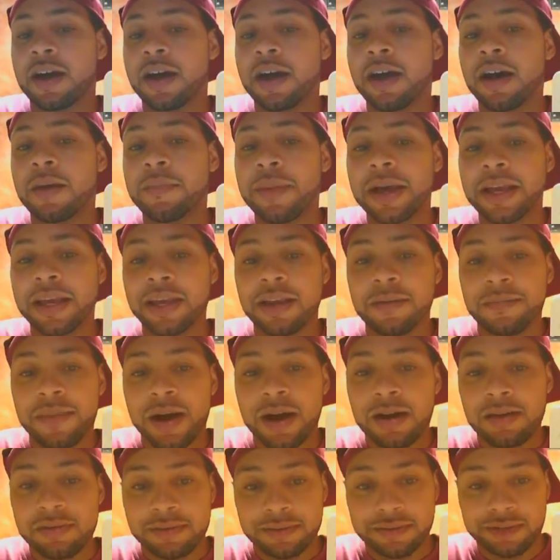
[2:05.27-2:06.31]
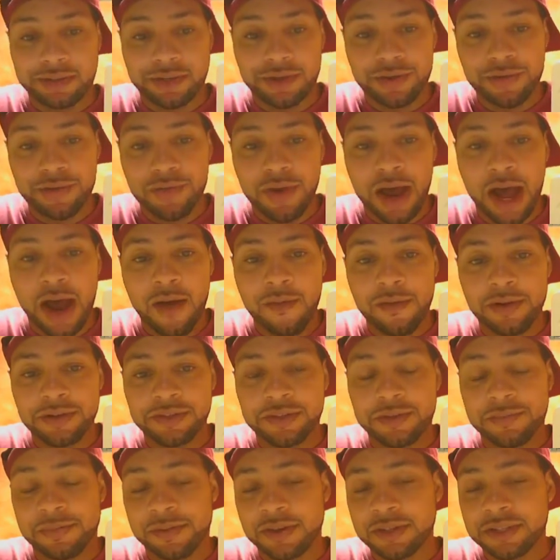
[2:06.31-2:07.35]
Um, I get about two
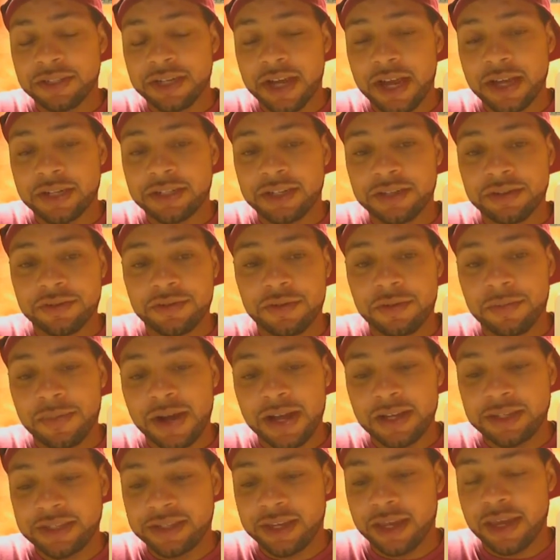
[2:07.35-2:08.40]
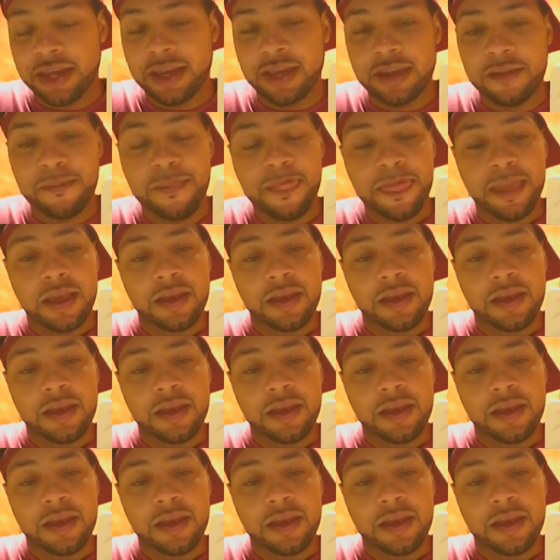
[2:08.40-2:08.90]
hours of projection on my skin.